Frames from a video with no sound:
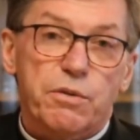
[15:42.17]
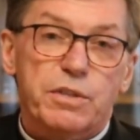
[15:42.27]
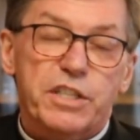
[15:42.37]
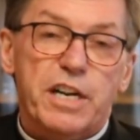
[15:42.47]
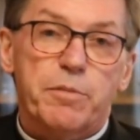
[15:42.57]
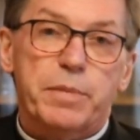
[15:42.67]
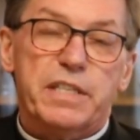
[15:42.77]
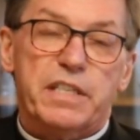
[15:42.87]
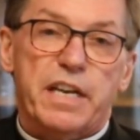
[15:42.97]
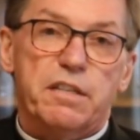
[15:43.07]
which help
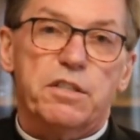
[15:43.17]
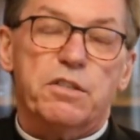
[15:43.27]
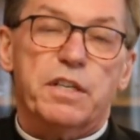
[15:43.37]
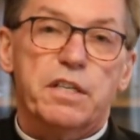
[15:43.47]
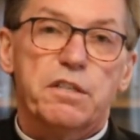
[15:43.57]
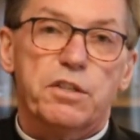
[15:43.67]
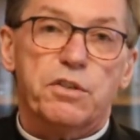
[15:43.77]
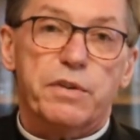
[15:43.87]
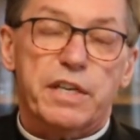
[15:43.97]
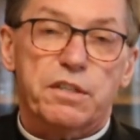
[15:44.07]
us enter
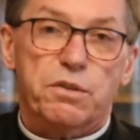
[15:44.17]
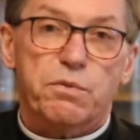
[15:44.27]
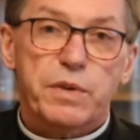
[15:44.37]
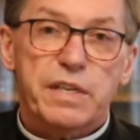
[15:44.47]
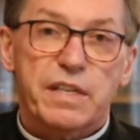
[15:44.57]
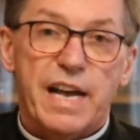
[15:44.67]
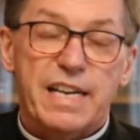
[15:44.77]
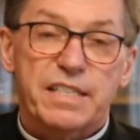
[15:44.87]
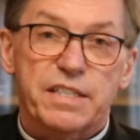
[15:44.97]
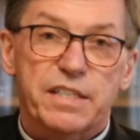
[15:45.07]
into and to
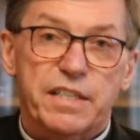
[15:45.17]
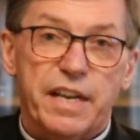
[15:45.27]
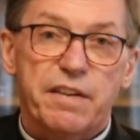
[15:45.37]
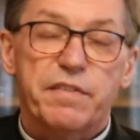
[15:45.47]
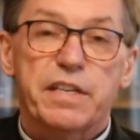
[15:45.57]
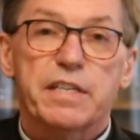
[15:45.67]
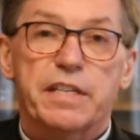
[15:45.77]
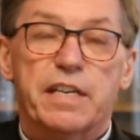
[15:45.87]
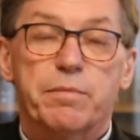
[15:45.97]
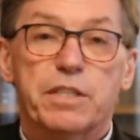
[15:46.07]
realize this
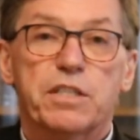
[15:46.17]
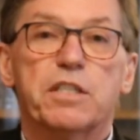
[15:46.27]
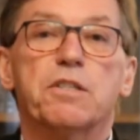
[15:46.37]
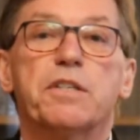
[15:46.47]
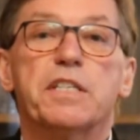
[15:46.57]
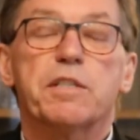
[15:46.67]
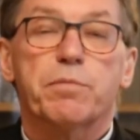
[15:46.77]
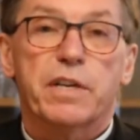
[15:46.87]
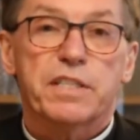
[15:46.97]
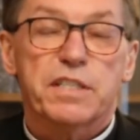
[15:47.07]
evident and mysterious
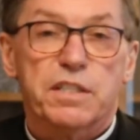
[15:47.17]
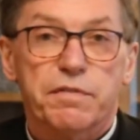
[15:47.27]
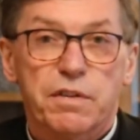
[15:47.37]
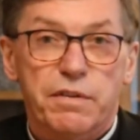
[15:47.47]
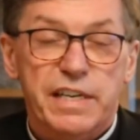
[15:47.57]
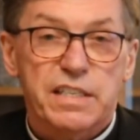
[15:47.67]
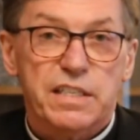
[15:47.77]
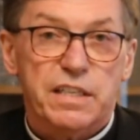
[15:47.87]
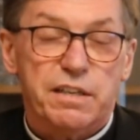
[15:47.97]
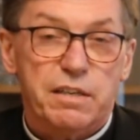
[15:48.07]
presence of
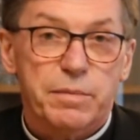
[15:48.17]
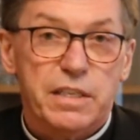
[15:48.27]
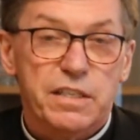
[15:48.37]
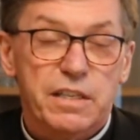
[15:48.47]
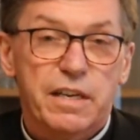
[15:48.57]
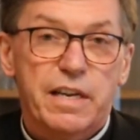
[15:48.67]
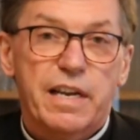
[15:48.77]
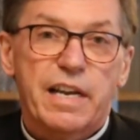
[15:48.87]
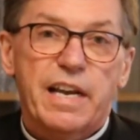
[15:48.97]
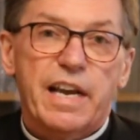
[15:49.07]
Christ in our midst.
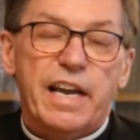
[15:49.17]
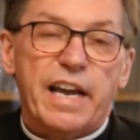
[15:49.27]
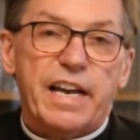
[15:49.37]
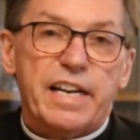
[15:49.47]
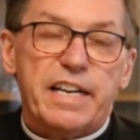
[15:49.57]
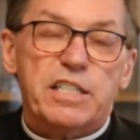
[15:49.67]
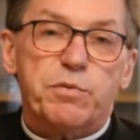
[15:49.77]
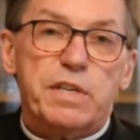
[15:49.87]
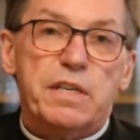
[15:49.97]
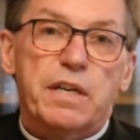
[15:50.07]
And as
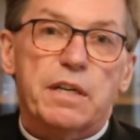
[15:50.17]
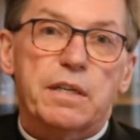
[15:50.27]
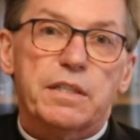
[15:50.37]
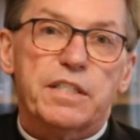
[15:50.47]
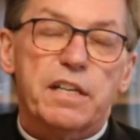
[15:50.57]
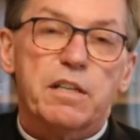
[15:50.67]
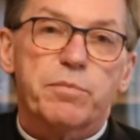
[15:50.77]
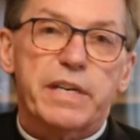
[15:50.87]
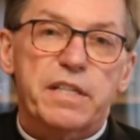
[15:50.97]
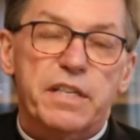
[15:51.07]
we
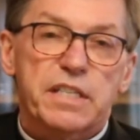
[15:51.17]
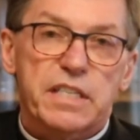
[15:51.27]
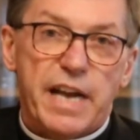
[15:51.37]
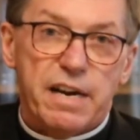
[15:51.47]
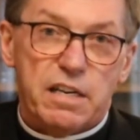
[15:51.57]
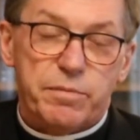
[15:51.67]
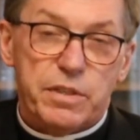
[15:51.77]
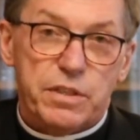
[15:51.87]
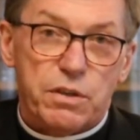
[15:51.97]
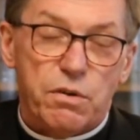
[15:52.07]
celebrate these
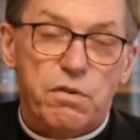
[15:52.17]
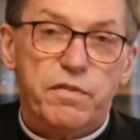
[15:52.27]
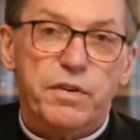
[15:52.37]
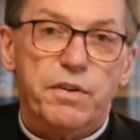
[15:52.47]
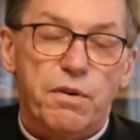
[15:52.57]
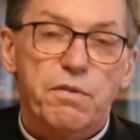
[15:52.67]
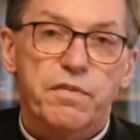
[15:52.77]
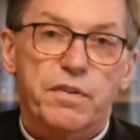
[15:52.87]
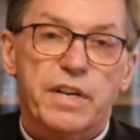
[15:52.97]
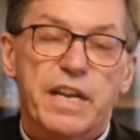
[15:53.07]
sacraments over and
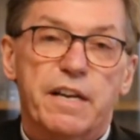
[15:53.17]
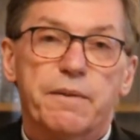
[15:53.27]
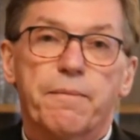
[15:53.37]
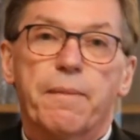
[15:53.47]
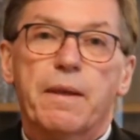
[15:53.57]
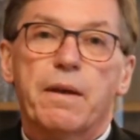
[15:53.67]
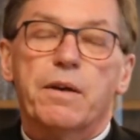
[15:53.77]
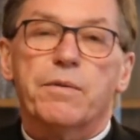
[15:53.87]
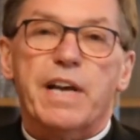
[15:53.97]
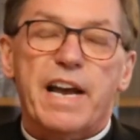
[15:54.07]
over again,
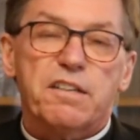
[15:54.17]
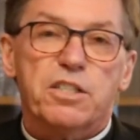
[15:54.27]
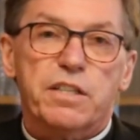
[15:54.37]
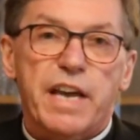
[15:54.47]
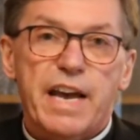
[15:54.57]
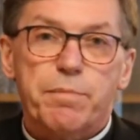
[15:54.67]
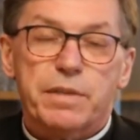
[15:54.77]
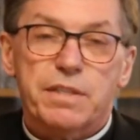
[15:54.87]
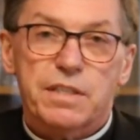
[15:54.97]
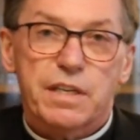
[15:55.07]
what actually
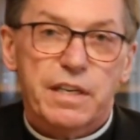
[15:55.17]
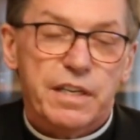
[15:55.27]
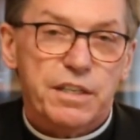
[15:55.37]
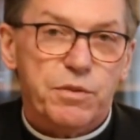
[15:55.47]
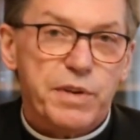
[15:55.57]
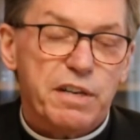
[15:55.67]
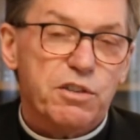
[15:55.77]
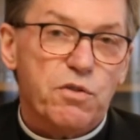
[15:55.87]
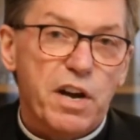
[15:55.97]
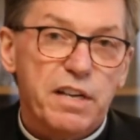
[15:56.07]
happens is we are
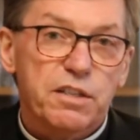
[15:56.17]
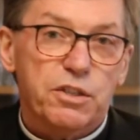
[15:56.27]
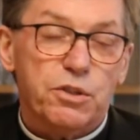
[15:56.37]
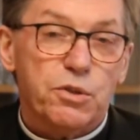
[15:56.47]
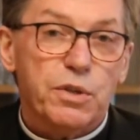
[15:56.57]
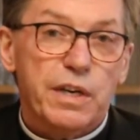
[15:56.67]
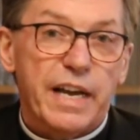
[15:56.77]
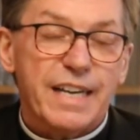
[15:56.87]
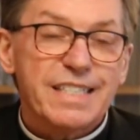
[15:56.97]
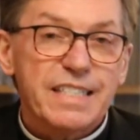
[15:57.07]
drawn to
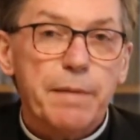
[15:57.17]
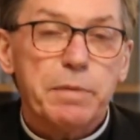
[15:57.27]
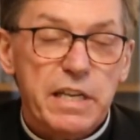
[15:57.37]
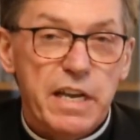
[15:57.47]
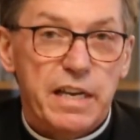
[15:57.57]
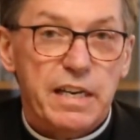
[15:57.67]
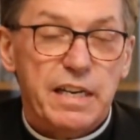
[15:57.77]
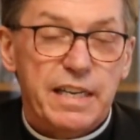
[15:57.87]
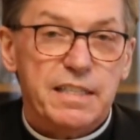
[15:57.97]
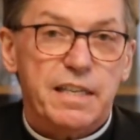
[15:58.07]
accept
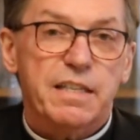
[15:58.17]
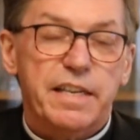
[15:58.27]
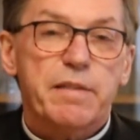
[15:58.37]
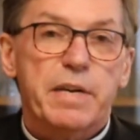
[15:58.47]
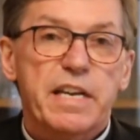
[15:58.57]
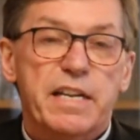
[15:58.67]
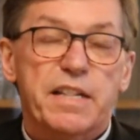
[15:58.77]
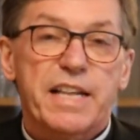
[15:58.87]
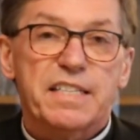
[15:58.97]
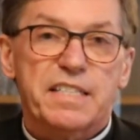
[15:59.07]
again and to claim
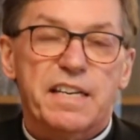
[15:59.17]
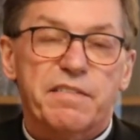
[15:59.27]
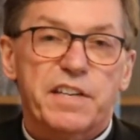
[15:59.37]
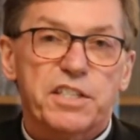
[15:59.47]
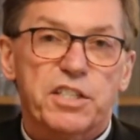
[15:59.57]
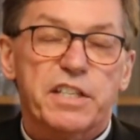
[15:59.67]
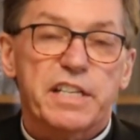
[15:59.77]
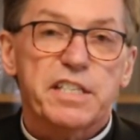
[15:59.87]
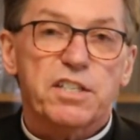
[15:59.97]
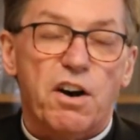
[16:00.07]
again that salvation
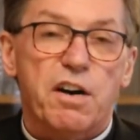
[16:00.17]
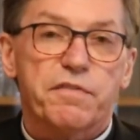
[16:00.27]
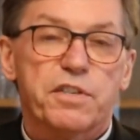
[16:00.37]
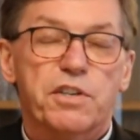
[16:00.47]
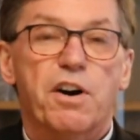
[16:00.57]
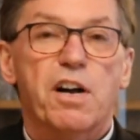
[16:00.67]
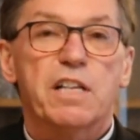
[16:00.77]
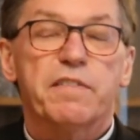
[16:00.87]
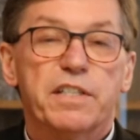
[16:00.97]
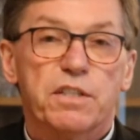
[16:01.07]
that is offered to
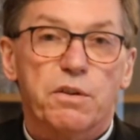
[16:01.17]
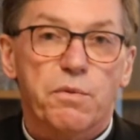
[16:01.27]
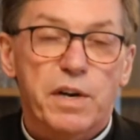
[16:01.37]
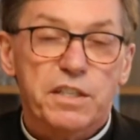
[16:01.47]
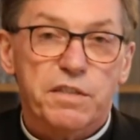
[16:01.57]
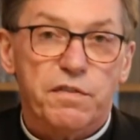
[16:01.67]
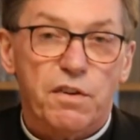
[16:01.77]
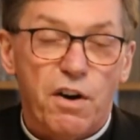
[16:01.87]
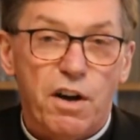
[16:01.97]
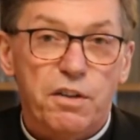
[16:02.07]
all us once
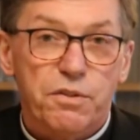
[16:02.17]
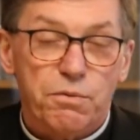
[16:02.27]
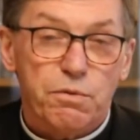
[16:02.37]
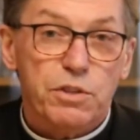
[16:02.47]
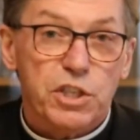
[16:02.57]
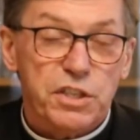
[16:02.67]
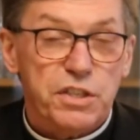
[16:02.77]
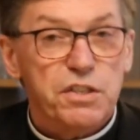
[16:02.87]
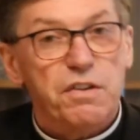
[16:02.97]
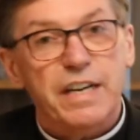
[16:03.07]
for all through
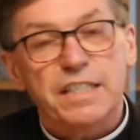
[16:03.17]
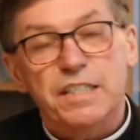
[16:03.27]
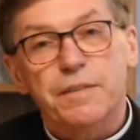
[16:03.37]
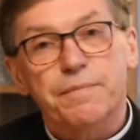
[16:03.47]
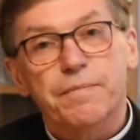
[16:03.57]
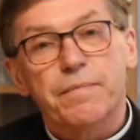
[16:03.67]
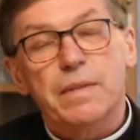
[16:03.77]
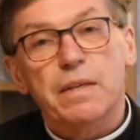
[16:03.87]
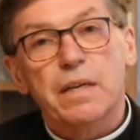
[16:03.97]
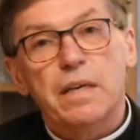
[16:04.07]
Jesus Christ.
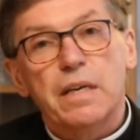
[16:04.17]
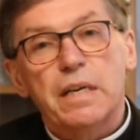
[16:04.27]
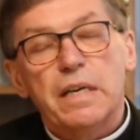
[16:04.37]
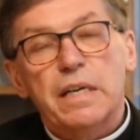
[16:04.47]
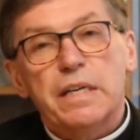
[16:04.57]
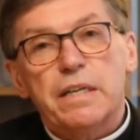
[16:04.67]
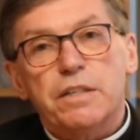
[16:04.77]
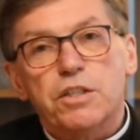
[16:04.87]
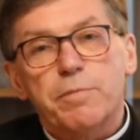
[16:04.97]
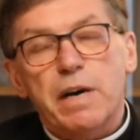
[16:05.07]

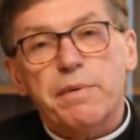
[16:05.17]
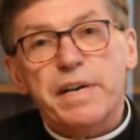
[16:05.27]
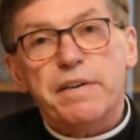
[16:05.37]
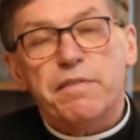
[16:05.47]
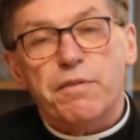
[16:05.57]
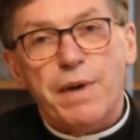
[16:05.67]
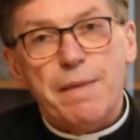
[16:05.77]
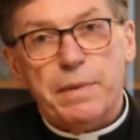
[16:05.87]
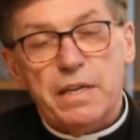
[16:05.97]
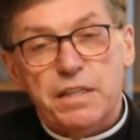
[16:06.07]
So, by way of
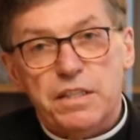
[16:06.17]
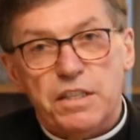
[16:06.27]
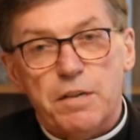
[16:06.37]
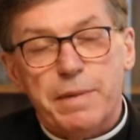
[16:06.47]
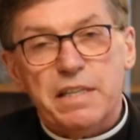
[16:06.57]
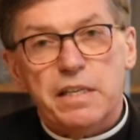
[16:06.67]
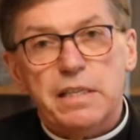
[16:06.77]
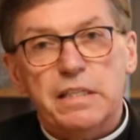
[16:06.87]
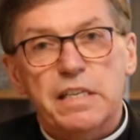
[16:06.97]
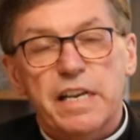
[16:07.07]
wrapping this up, I
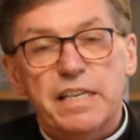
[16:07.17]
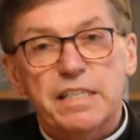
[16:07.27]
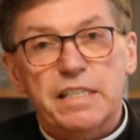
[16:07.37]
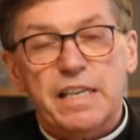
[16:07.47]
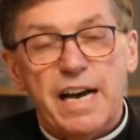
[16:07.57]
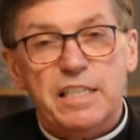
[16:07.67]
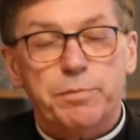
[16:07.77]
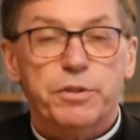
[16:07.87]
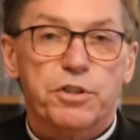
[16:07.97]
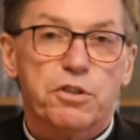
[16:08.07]
think today's
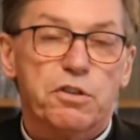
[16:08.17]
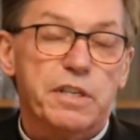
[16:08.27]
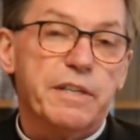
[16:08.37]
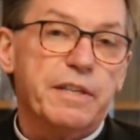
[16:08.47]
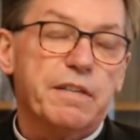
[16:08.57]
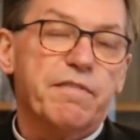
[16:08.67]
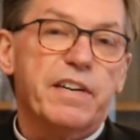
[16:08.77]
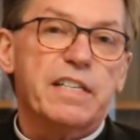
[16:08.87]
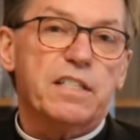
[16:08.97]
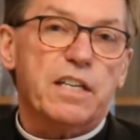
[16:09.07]
gospel story
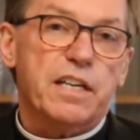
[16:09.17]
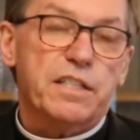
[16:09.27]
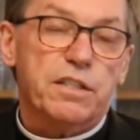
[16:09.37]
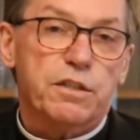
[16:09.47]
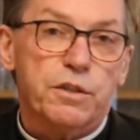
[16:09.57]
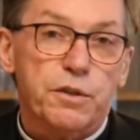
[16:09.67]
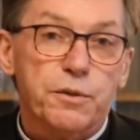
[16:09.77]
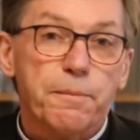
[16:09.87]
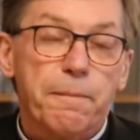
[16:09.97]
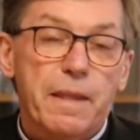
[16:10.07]
invites us
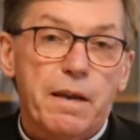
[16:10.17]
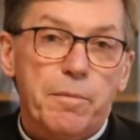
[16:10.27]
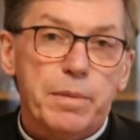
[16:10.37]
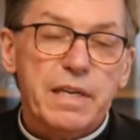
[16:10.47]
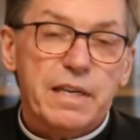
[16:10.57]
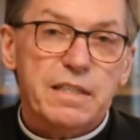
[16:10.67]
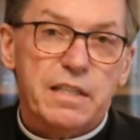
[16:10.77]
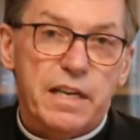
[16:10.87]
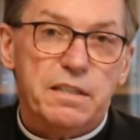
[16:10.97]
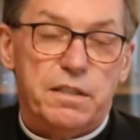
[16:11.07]
to be
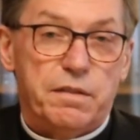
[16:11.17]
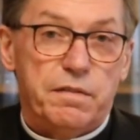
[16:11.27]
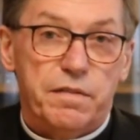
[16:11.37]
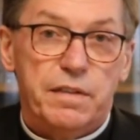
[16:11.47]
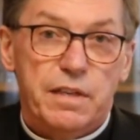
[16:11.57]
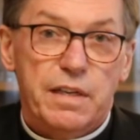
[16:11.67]
attentive